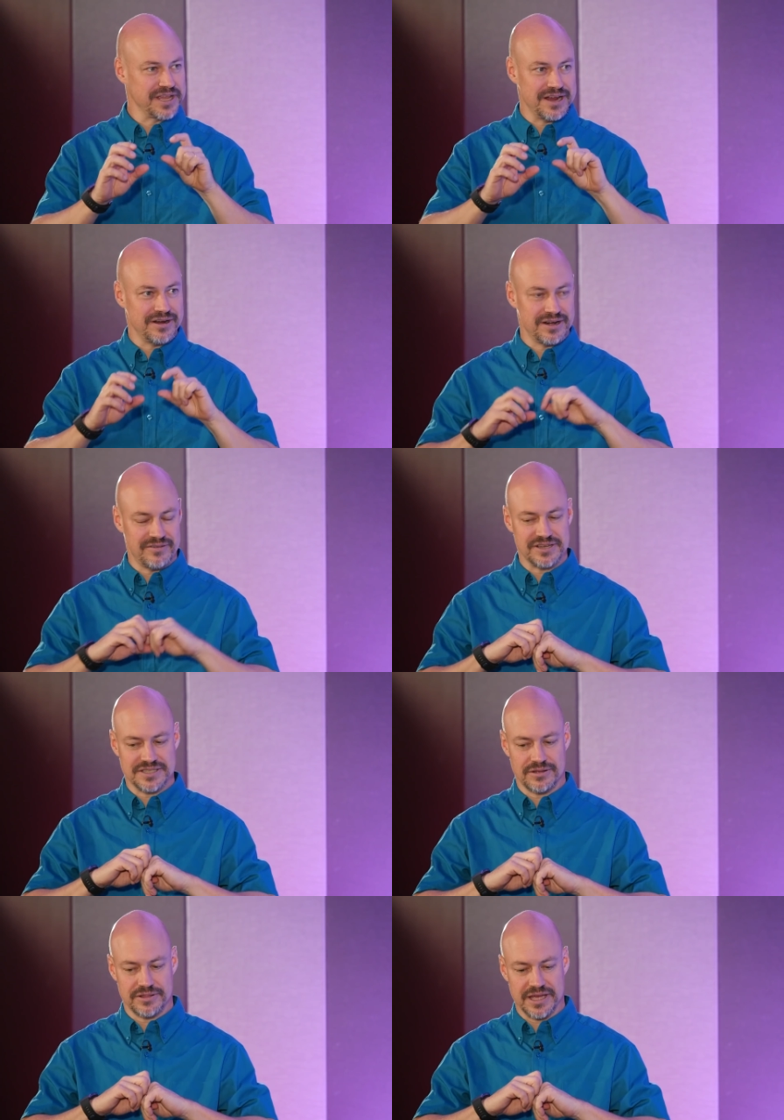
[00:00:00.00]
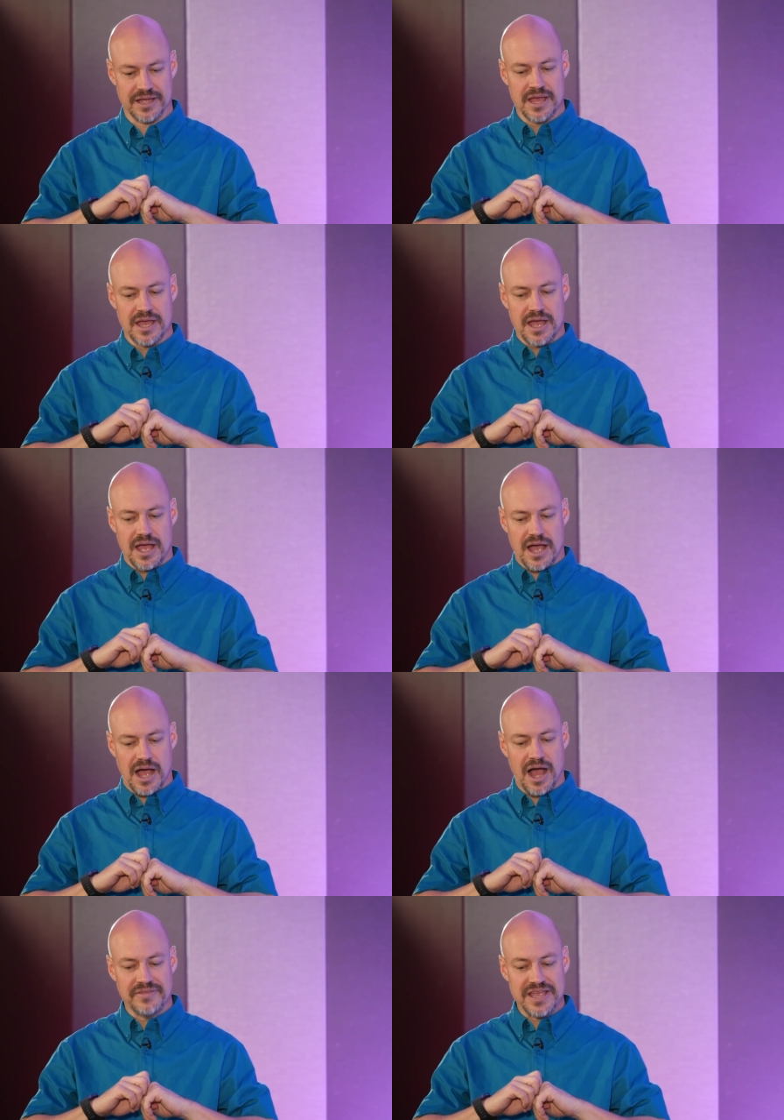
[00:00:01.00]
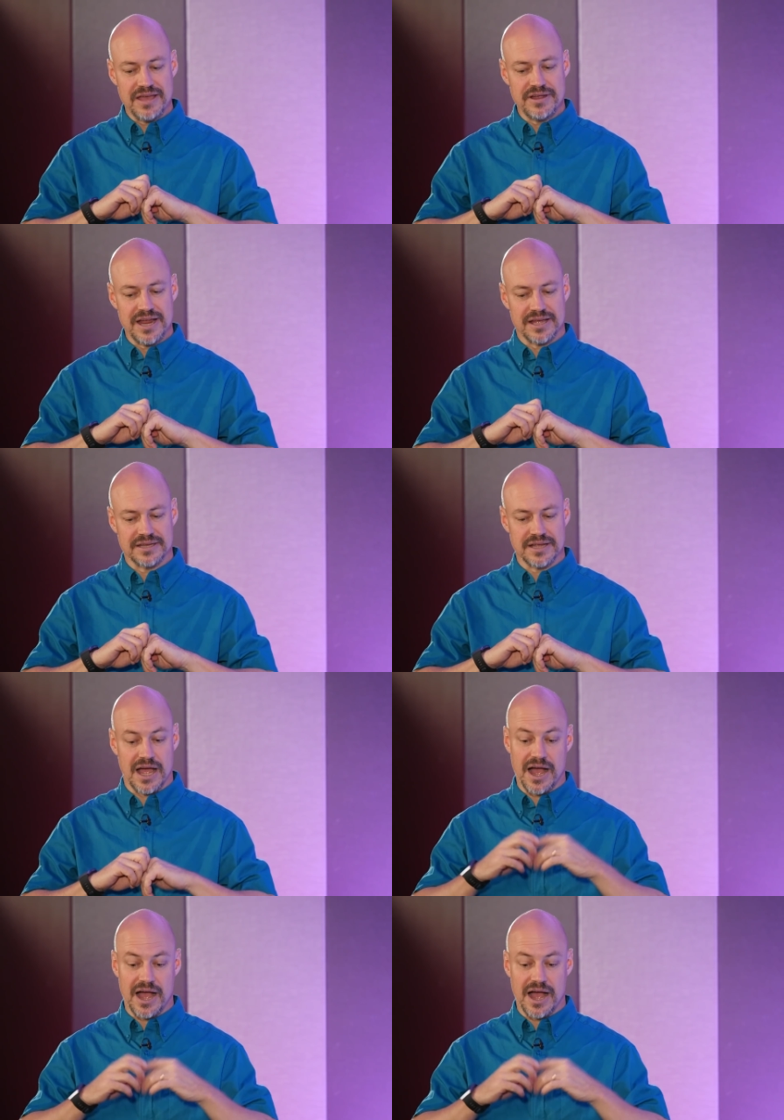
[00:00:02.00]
gear and every single thing. On the other hand,